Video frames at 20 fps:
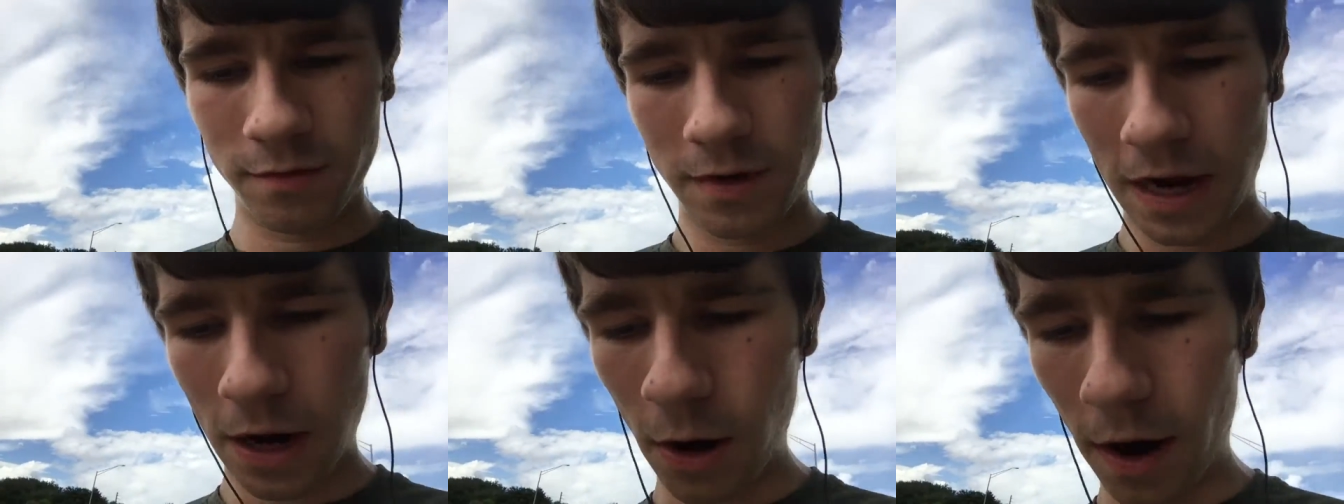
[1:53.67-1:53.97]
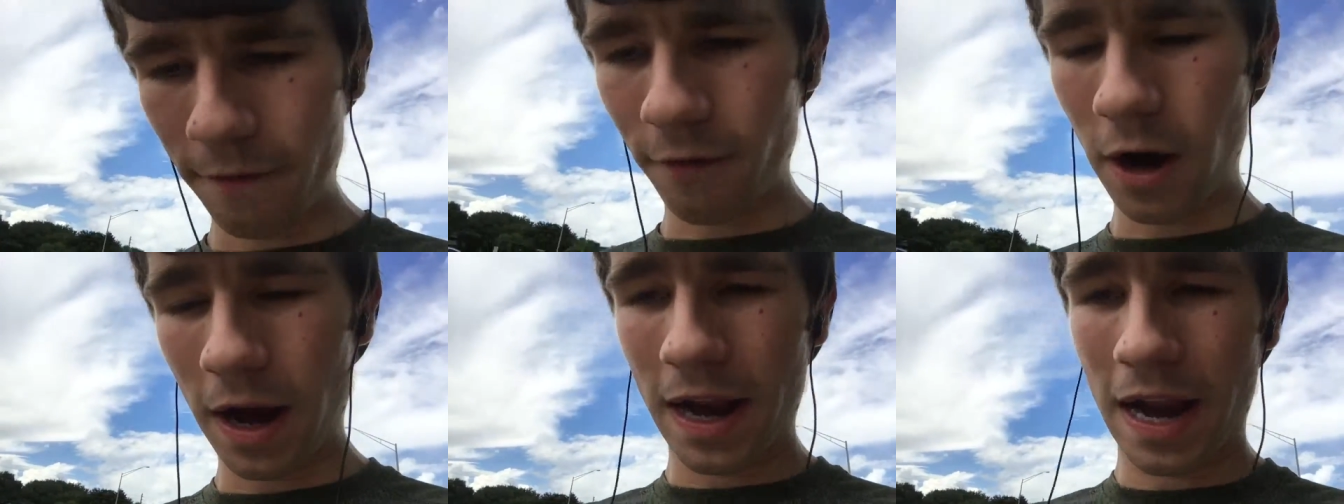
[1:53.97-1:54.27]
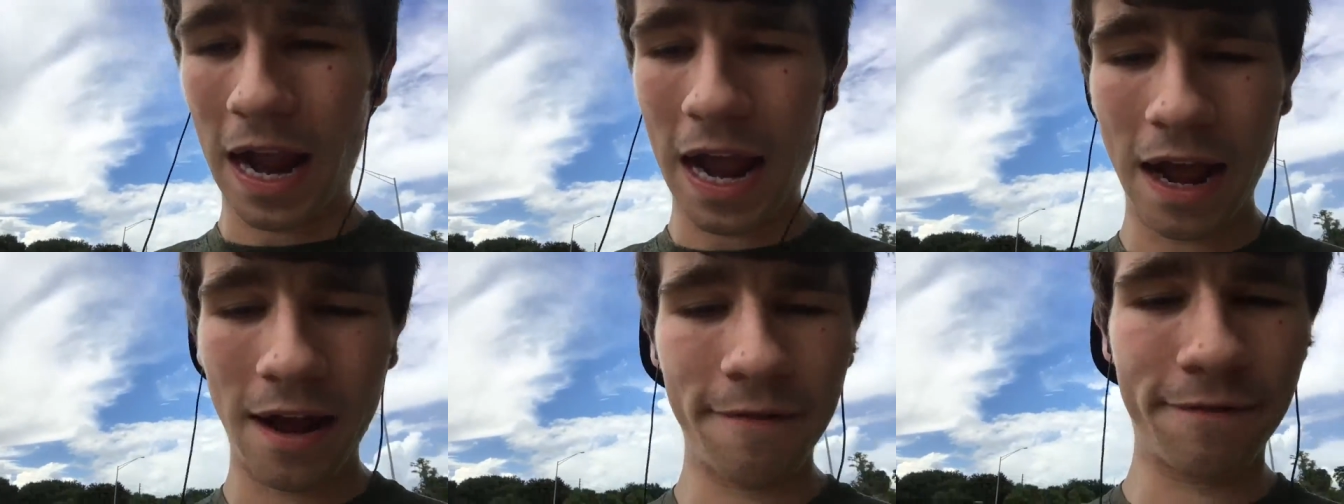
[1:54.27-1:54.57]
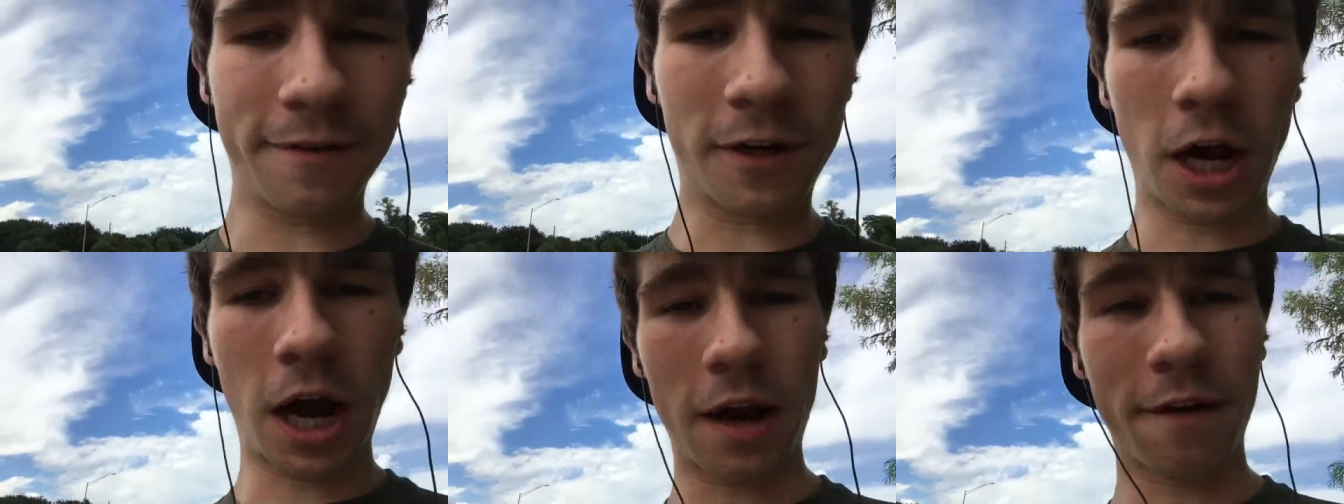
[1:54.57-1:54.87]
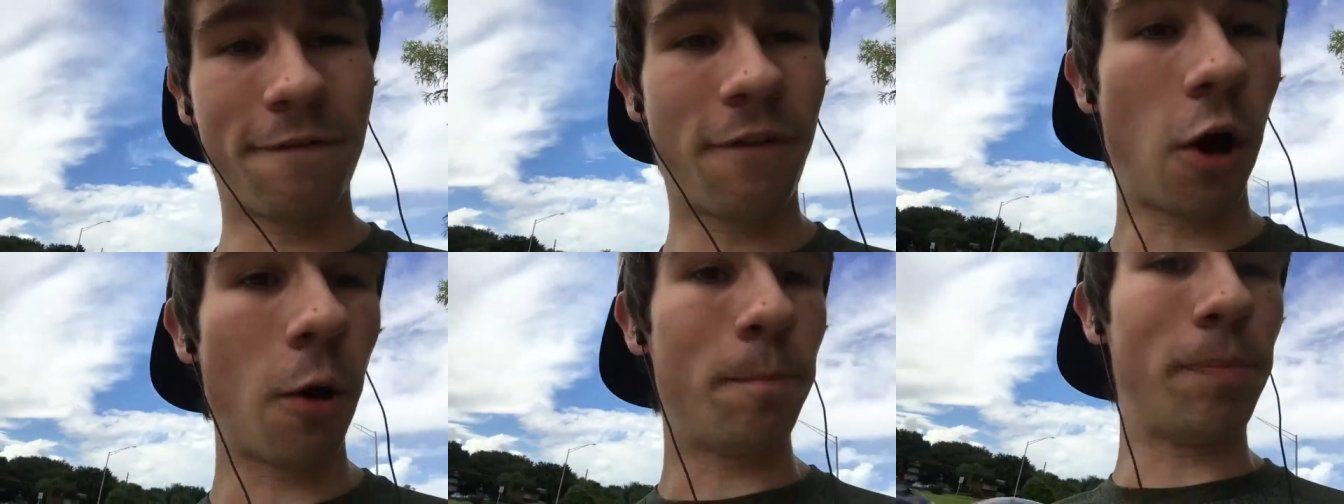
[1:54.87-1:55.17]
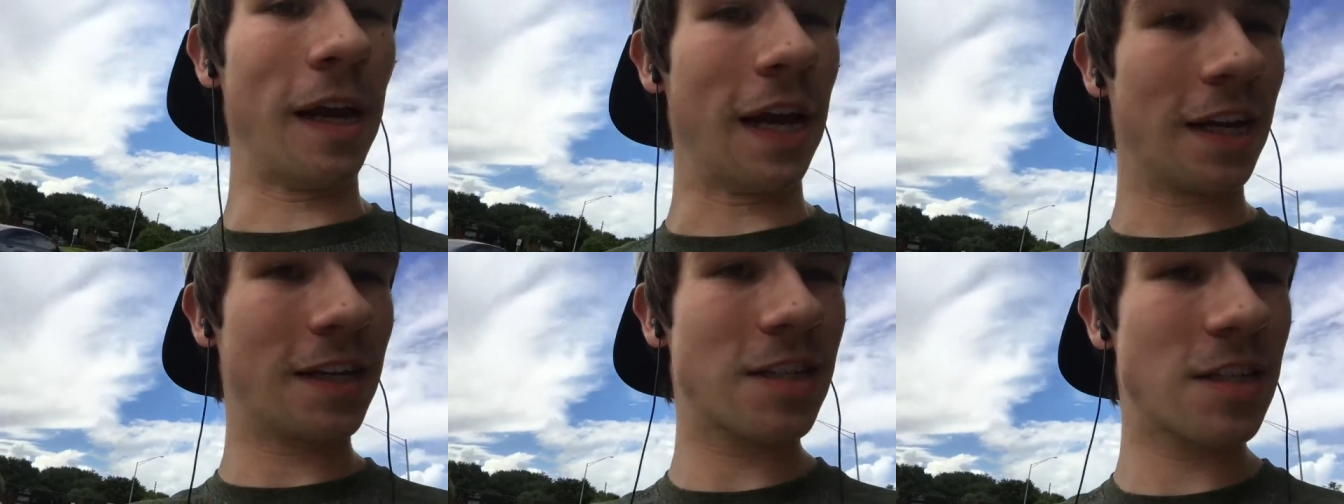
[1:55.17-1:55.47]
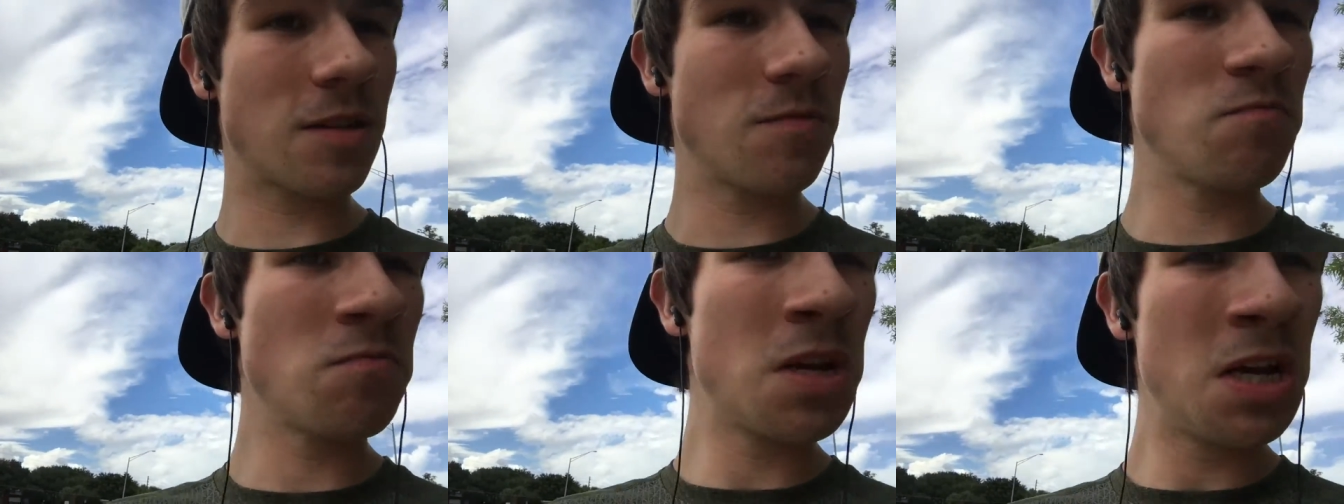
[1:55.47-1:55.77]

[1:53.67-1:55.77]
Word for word: However, I have caught a Vulpix.